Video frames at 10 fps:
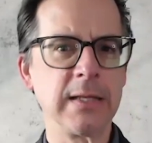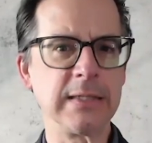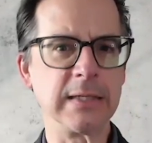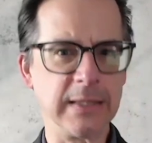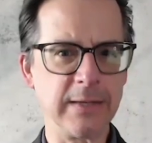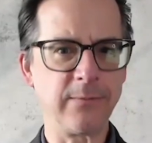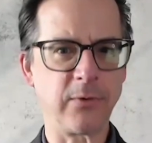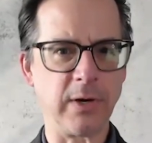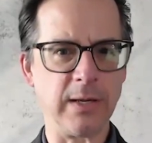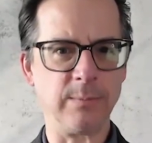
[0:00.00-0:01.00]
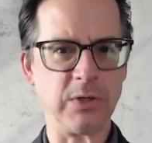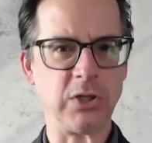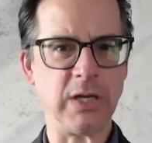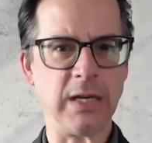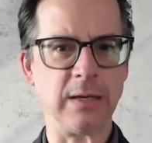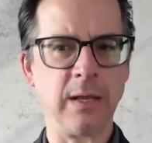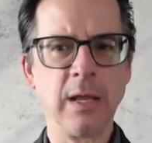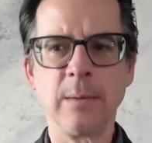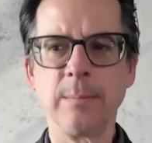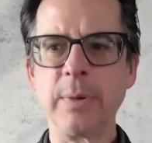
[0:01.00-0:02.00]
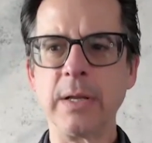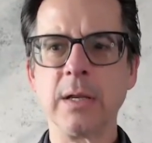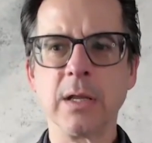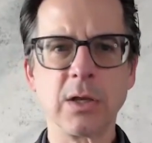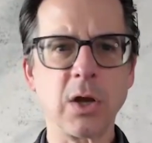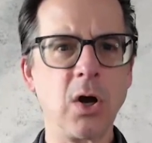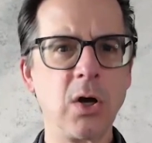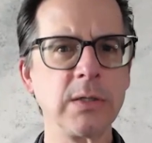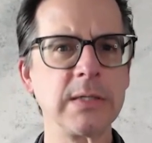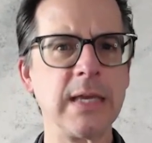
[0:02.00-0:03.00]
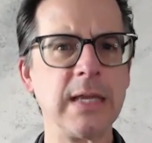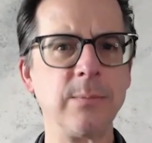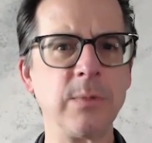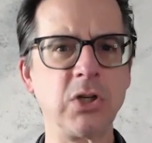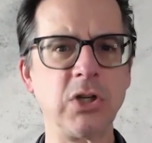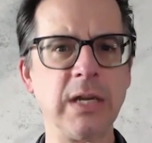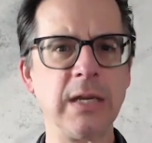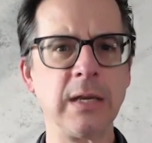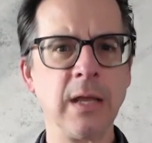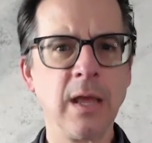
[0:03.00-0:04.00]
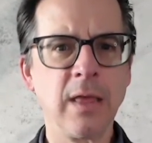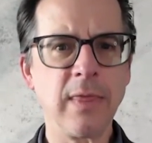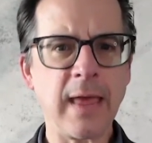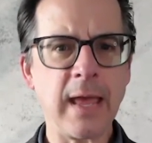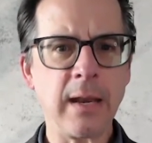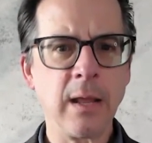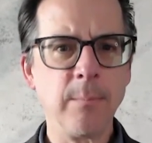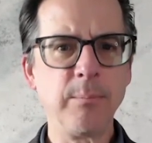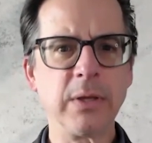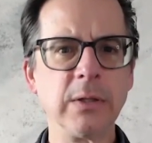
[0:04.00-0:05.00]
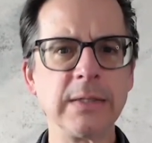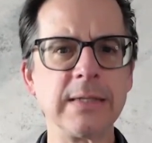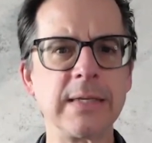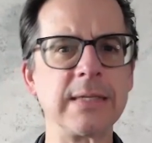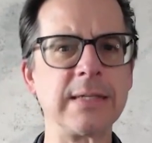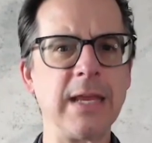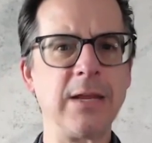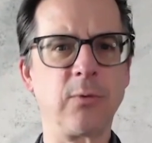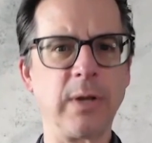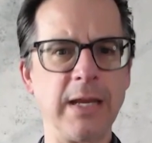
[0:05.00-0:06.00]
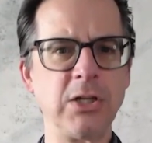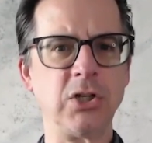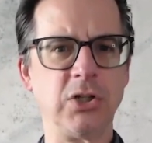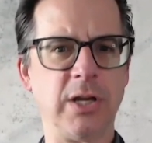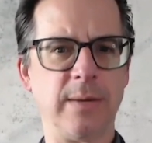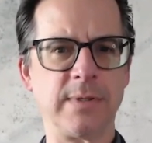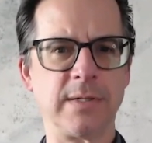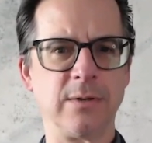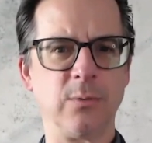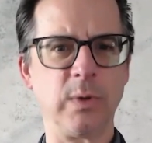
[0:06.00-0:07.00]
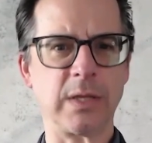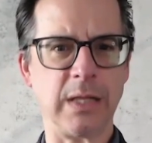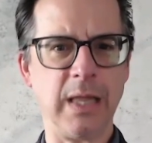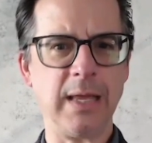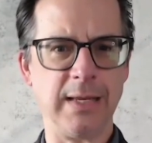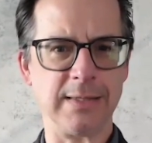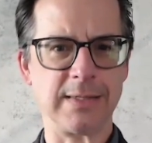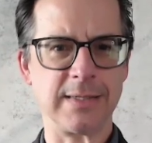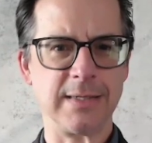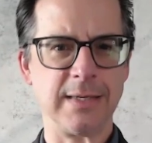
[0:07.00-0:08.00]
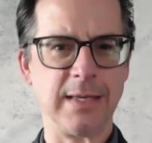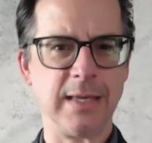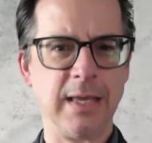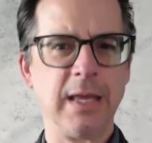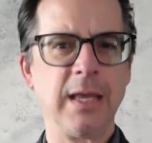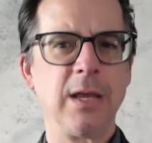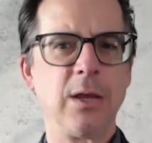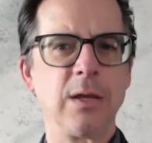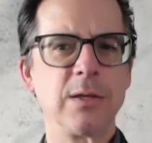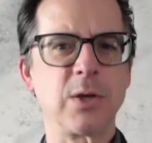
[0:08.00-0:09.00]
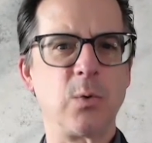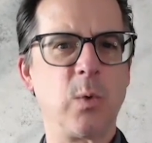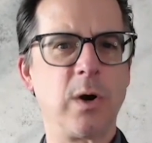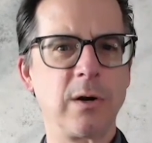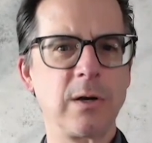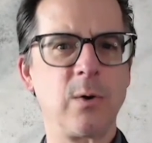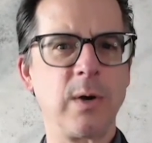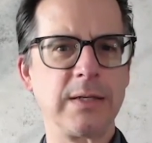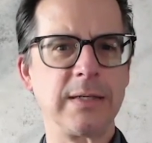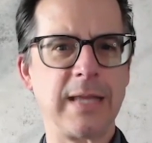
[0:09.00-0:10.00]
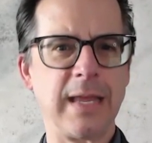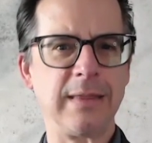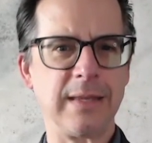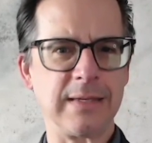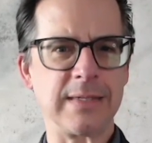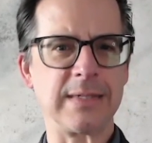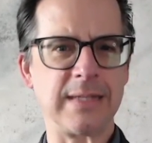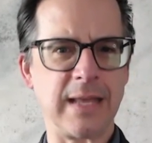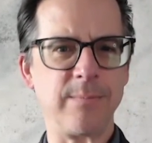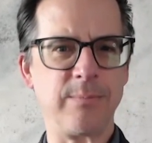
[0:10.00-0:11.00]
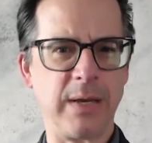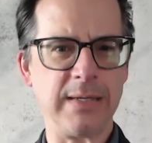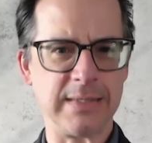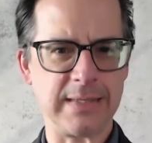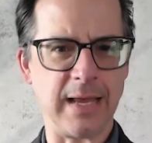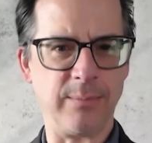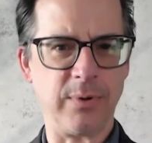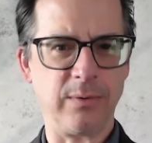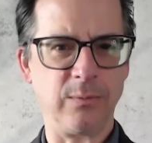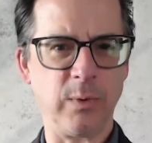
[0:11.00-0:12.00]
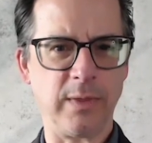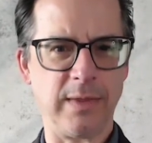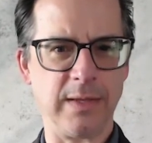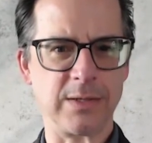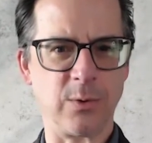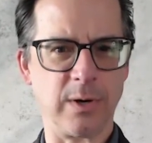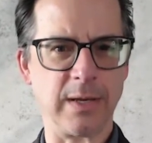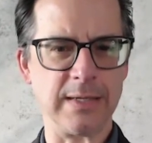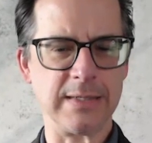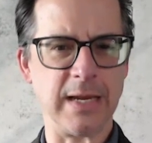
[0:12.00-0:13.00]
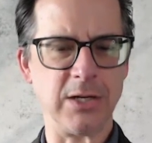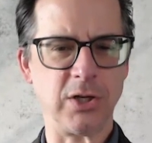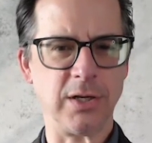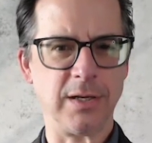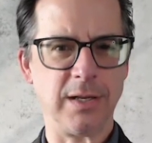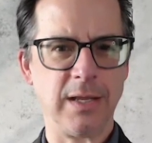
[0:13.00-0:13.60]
delivery machine, but cogs in a machine that build and sustain relationships with clients. So we're going to take this step by step with this organization,